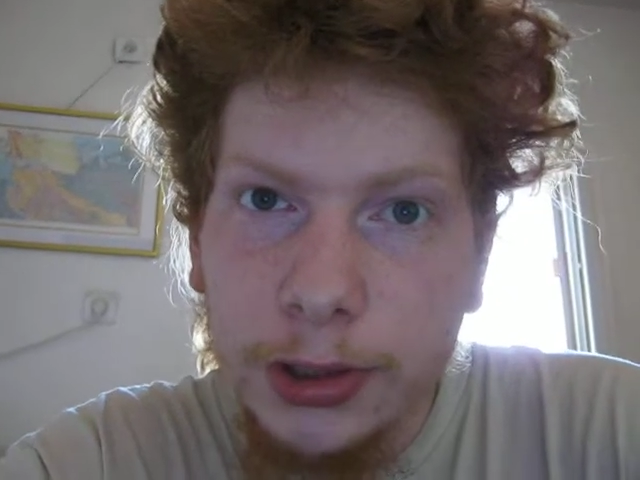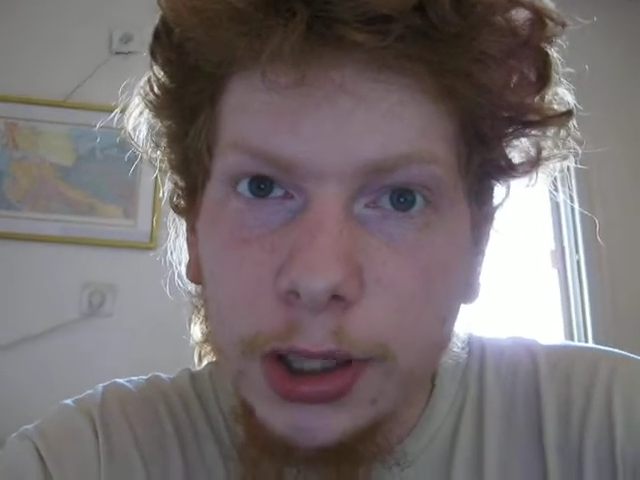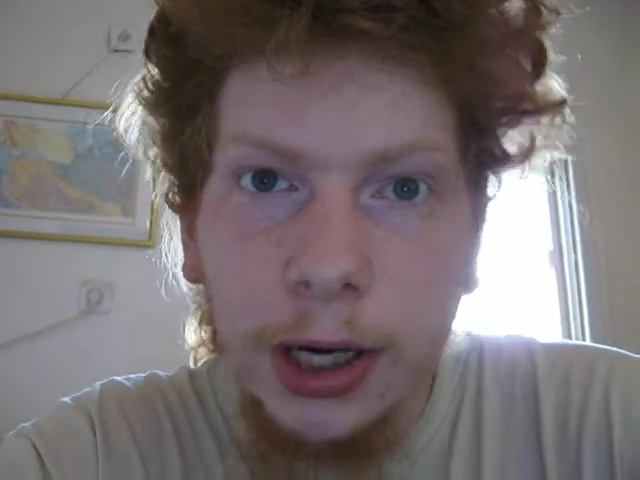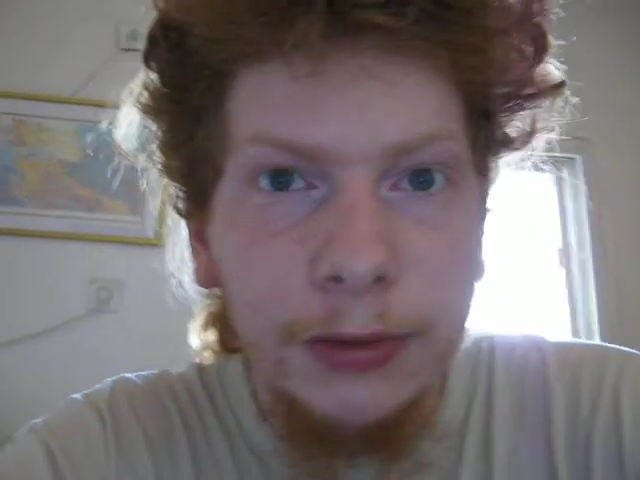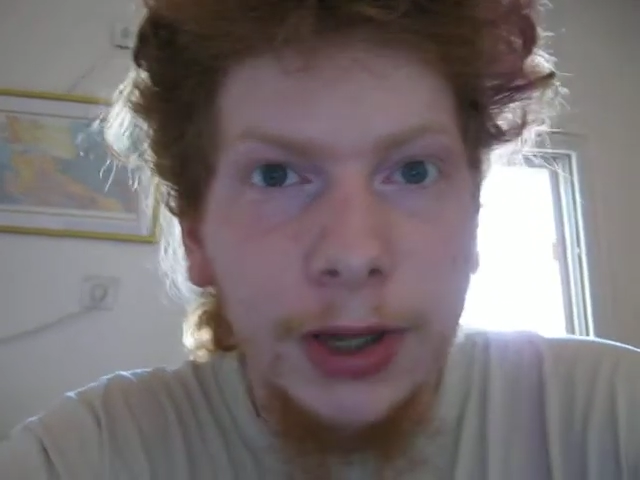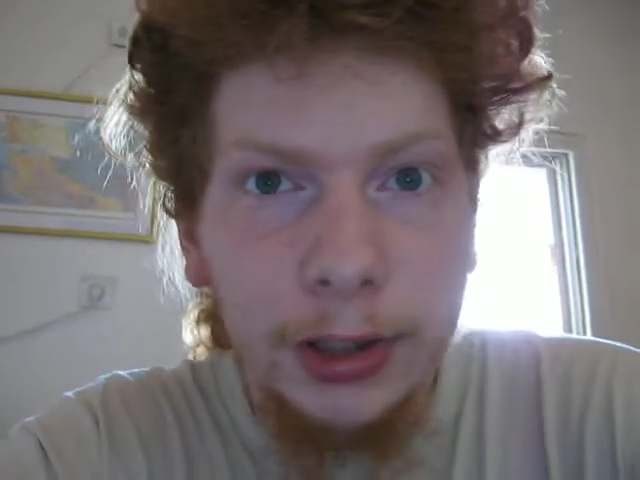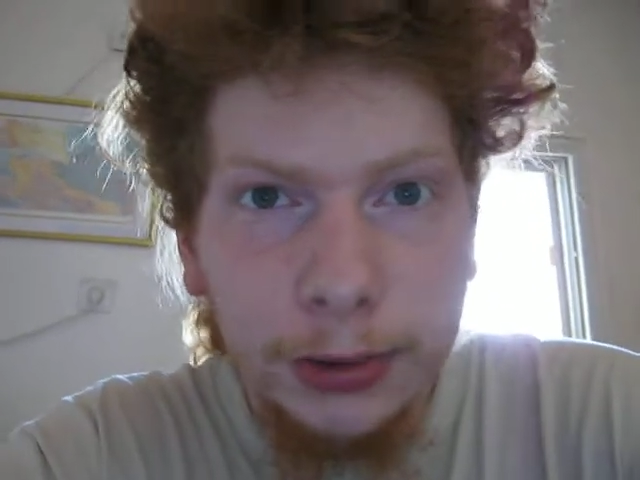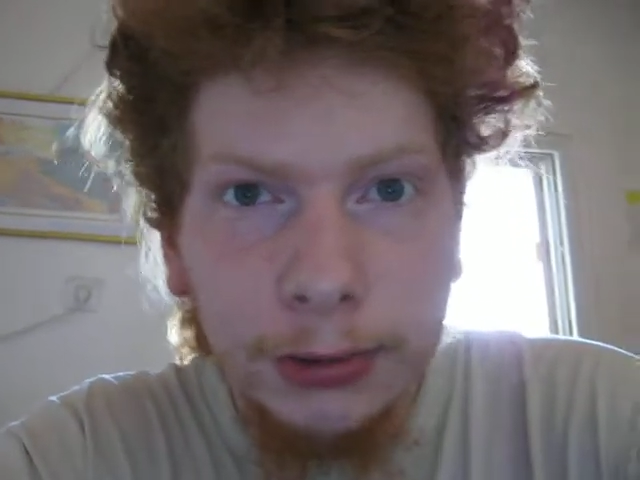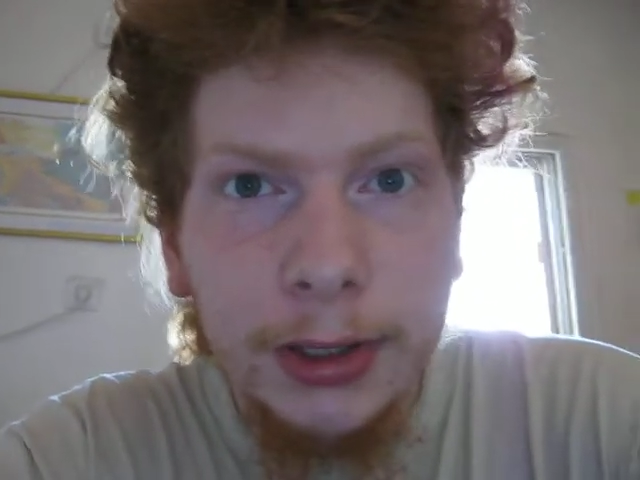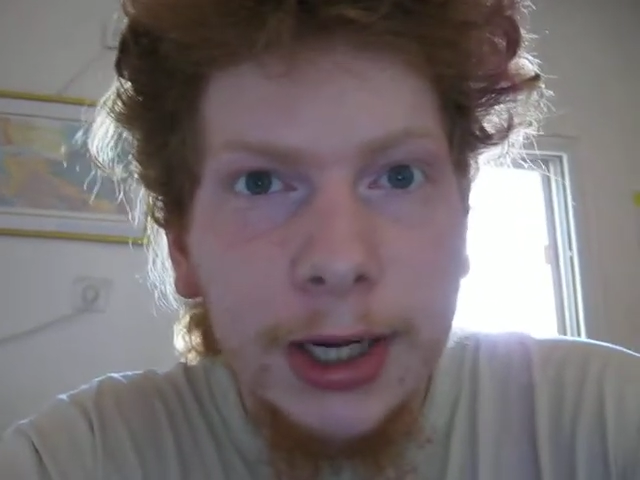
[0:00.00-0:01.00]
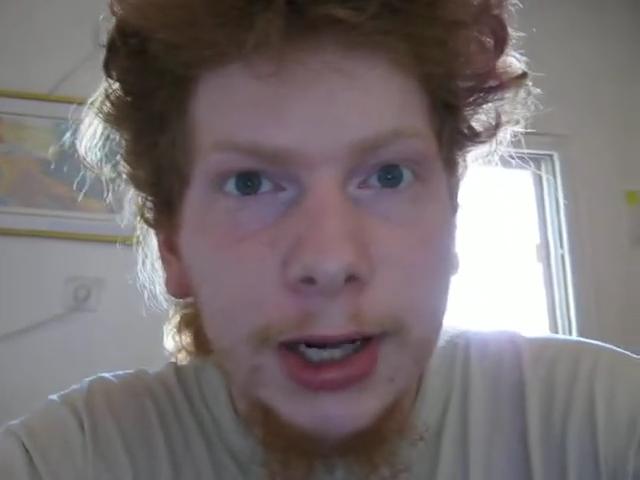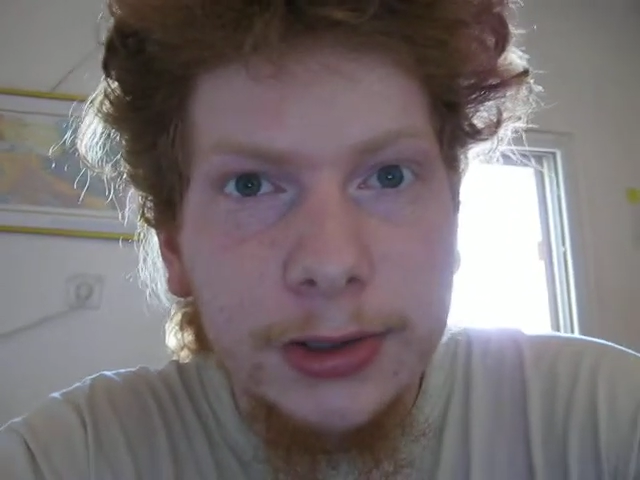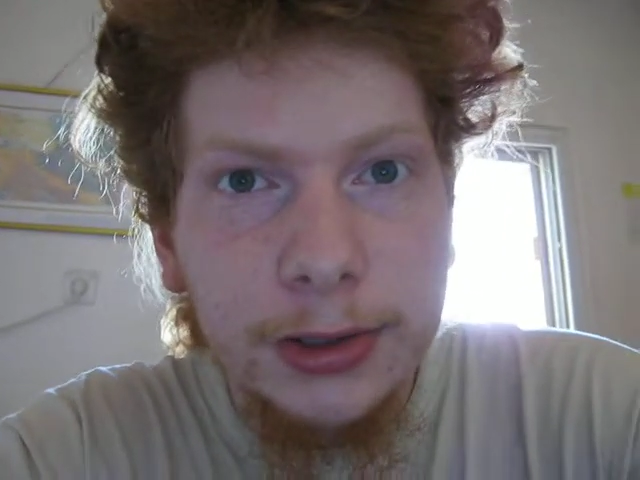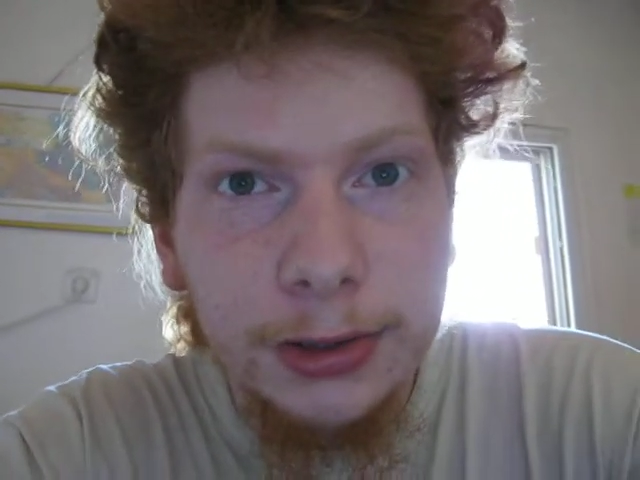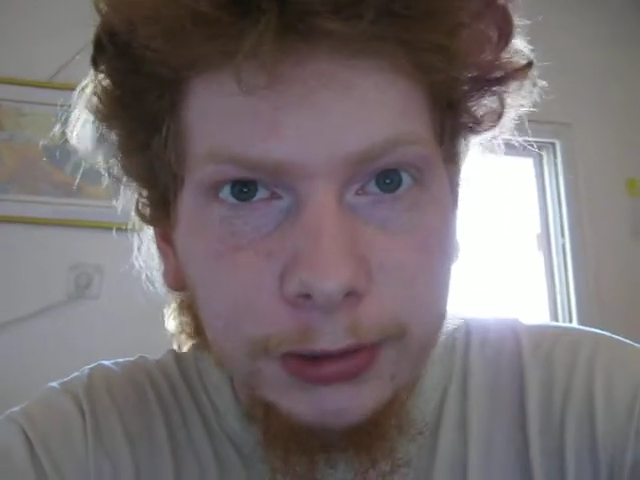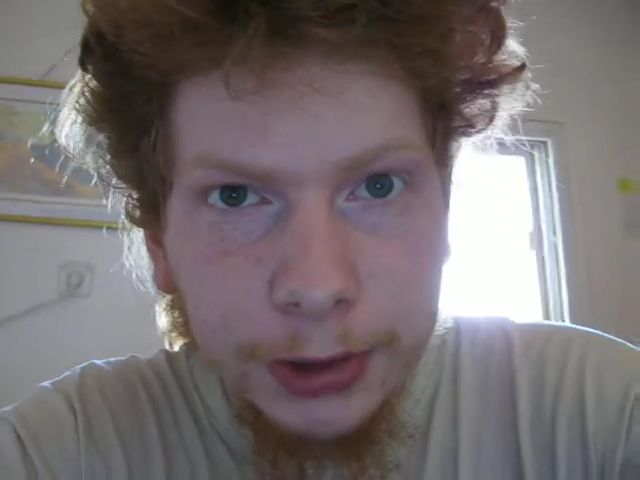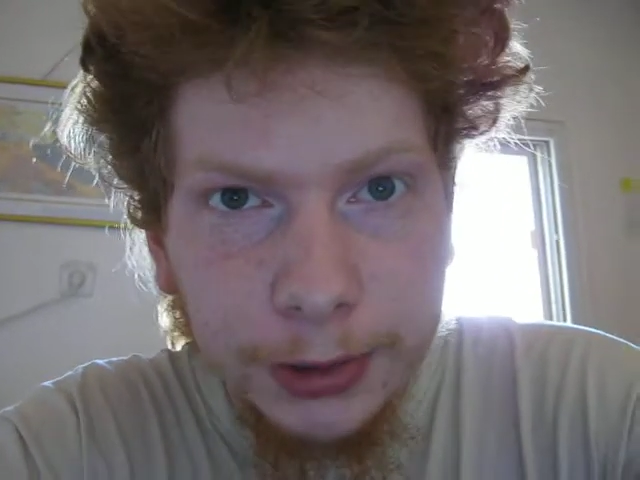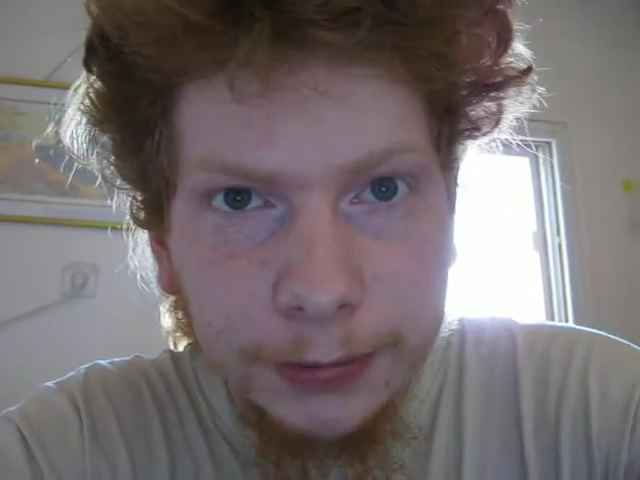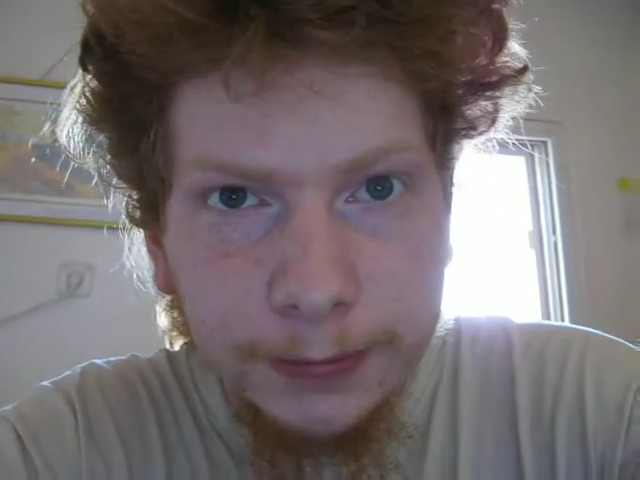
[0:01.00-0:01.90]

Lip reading: of the Honduran Constitution,